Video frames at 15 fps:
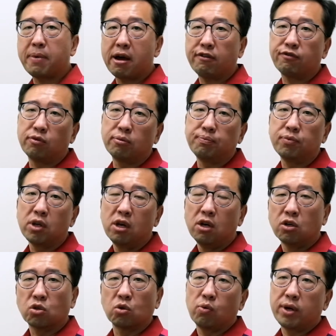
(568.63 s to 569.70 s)
bathroom.
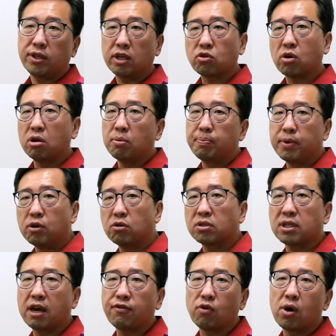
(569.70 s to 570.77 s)
So when they try to
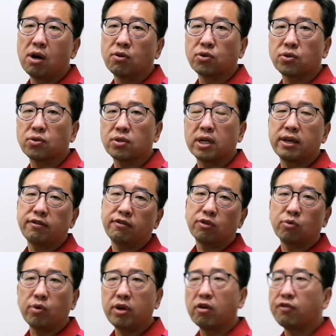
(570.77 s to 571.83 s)
build several houses, like
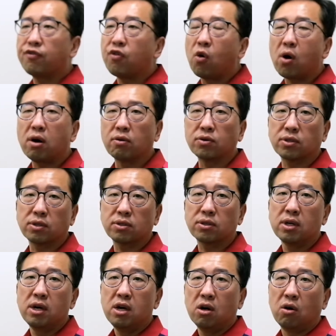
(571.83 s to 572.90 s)
3 or 4
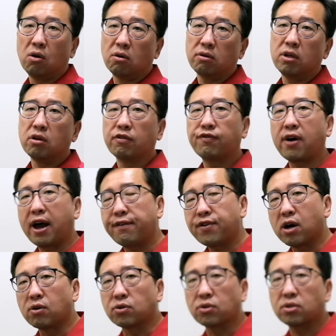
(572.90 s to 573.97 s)
houses, or
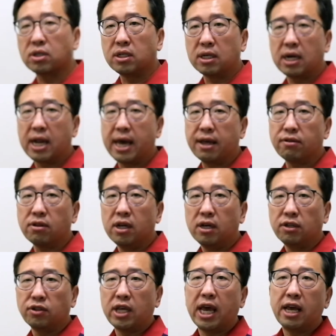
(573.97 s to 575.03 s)
5 houses in the land,
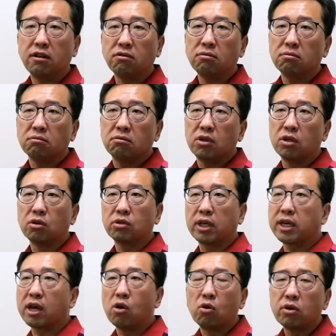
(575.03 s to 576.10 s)
then
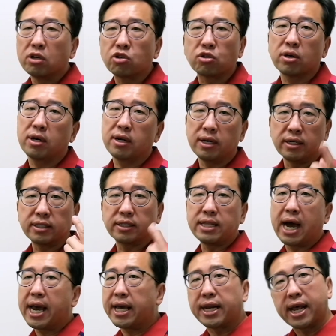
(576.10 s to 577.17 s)
they can only share is
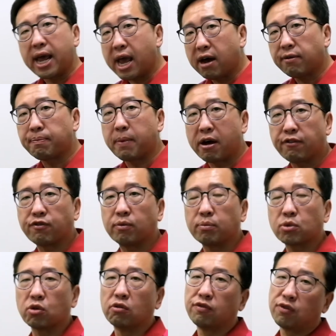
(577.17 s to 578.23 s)
9.5
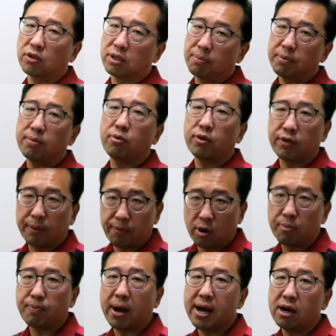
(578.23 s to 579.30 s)
bathroom. So for some people, when they
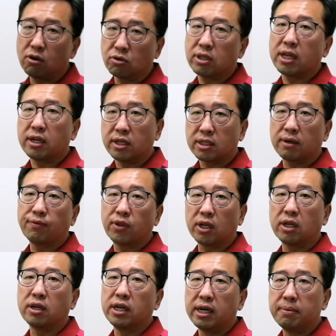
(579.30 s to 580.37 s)
want to buy a house, that is
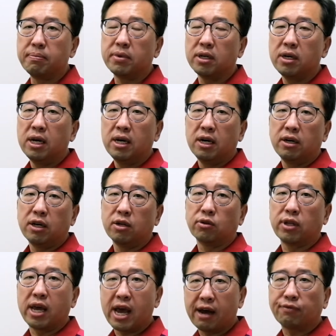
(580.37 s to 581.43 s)
something
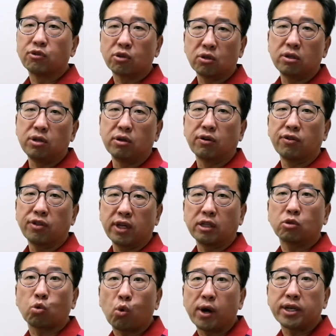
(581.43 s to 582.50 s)
they have to
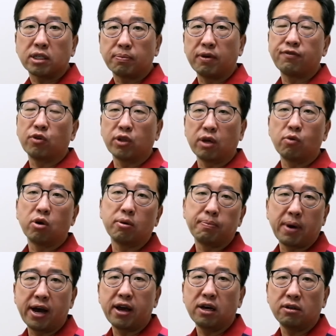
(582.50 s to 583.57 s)
think twice before they want
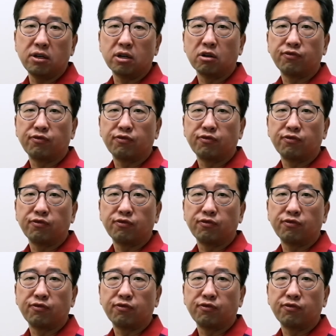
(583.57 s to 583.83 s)
to buy